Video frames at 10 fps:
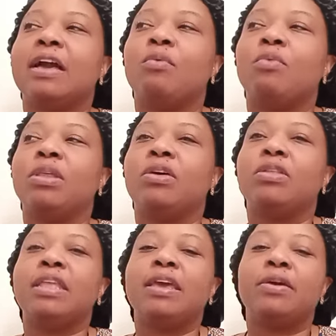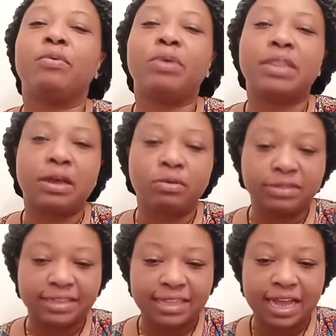I went on there when I
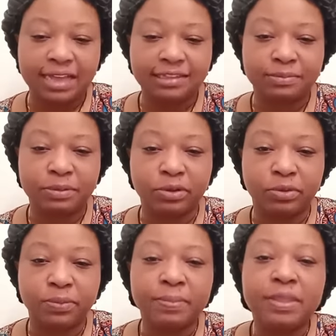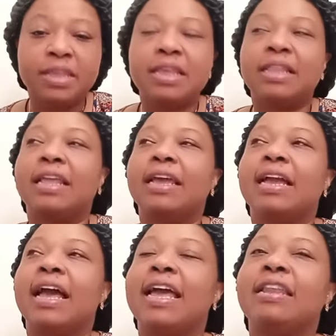was in the hospital,
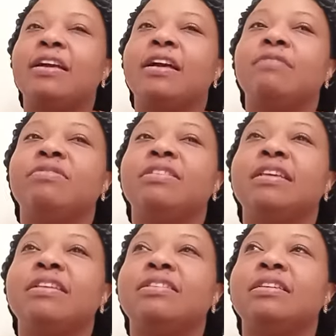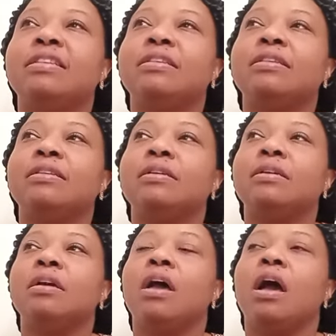like I had a conversation,
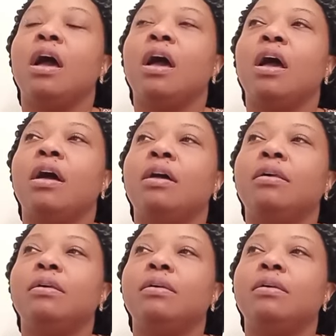uh,